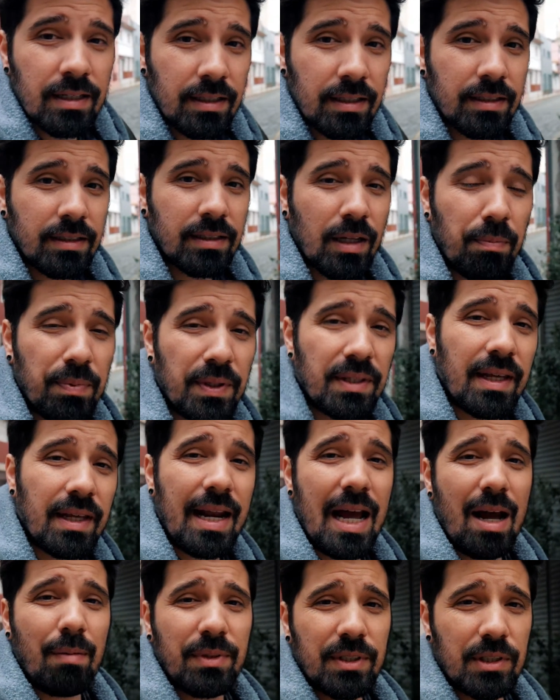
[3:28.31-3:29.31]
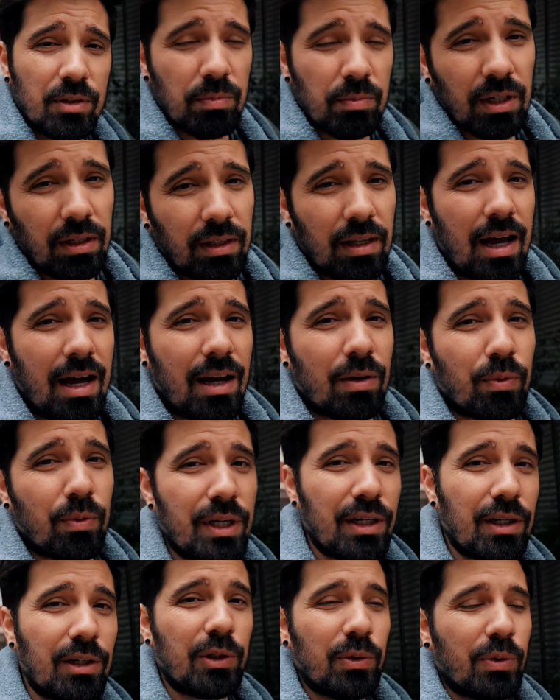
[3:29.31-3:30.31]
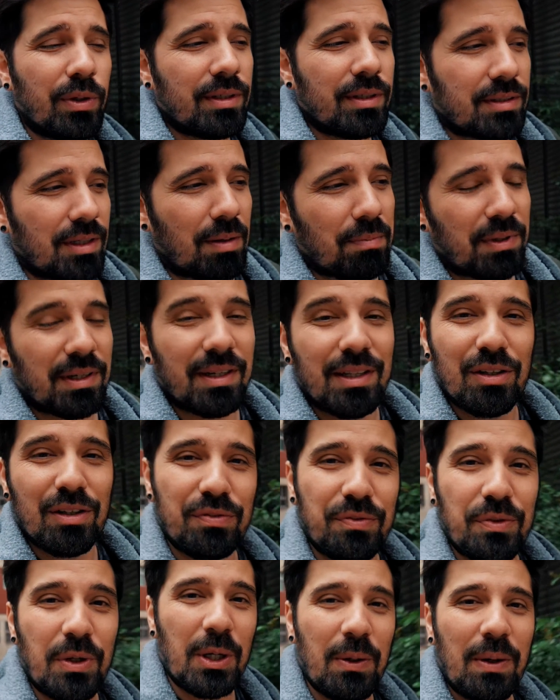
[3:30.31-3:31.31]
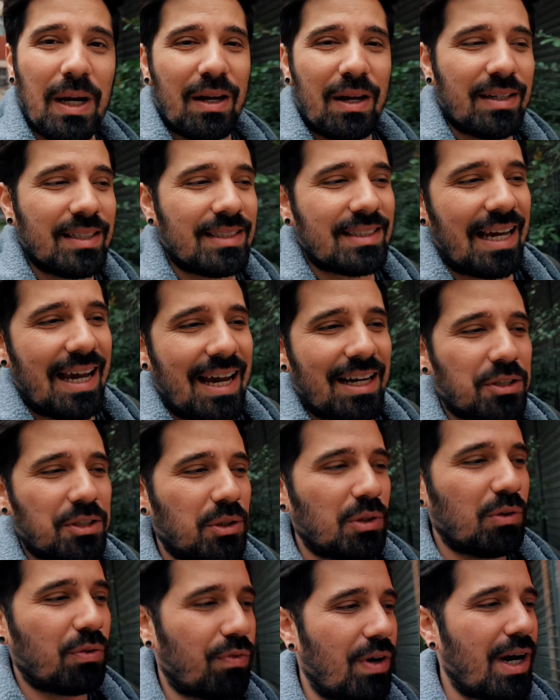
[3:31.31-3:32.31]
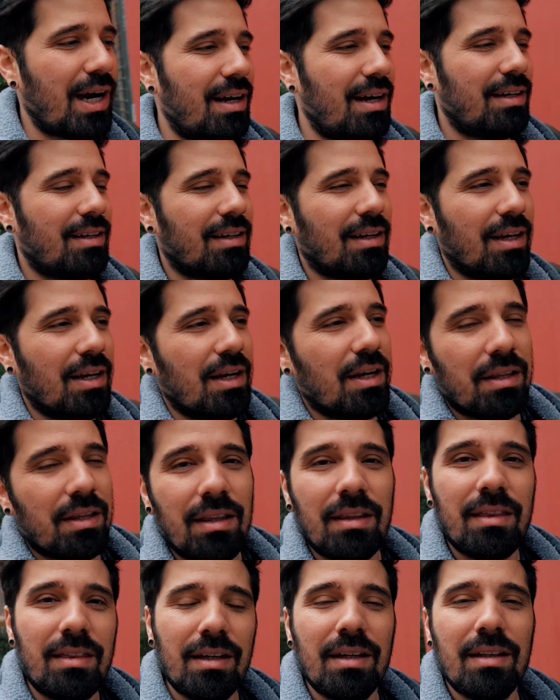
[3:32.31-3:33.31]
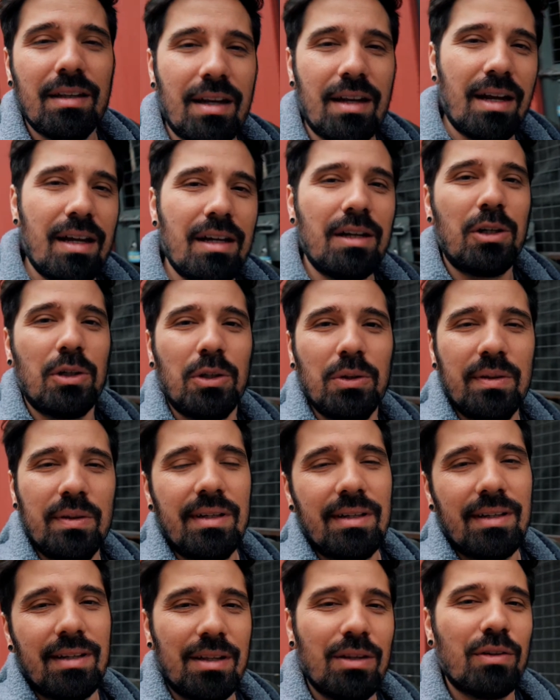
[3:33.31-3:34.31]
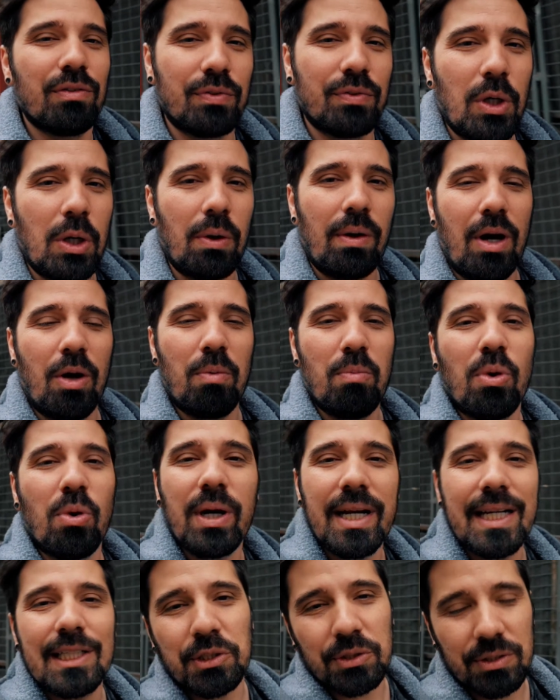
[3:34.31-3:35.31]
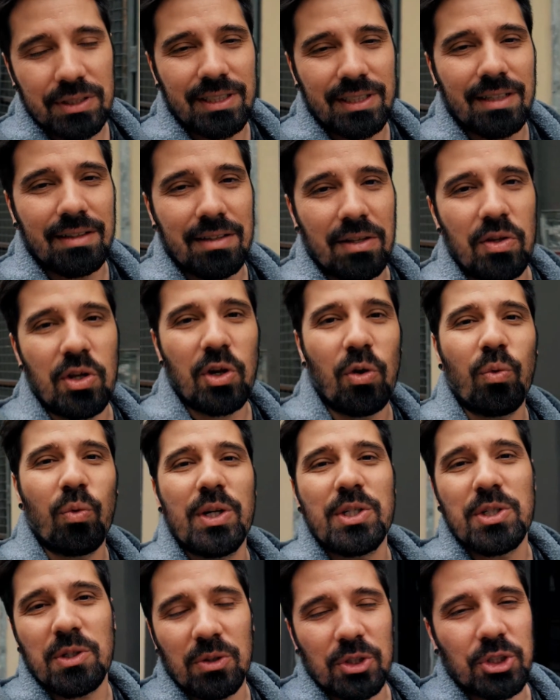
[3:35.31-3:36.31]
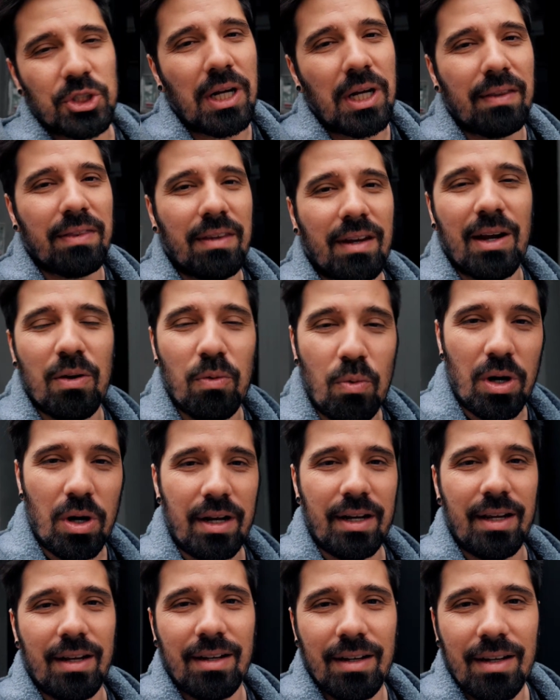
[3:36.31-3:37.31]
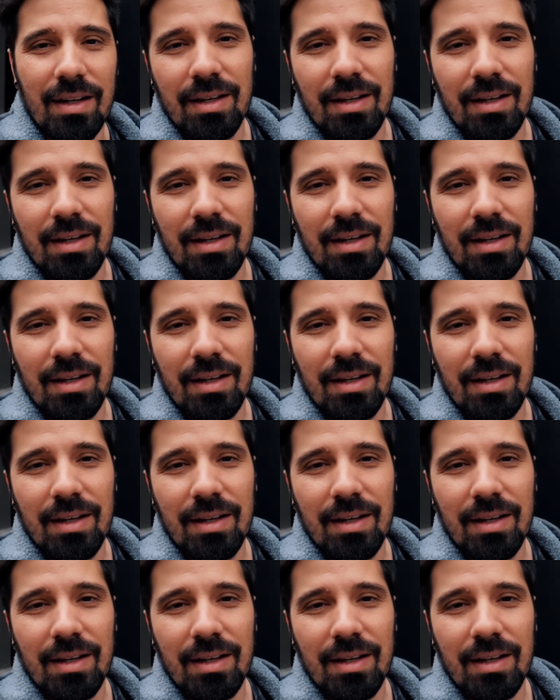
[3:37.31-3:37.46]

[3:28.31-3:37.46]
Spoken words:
Something that happens to me a lot when including something in the foreground is I actually find the thing that I included in the foreground more interesting than the original shot that I wanted.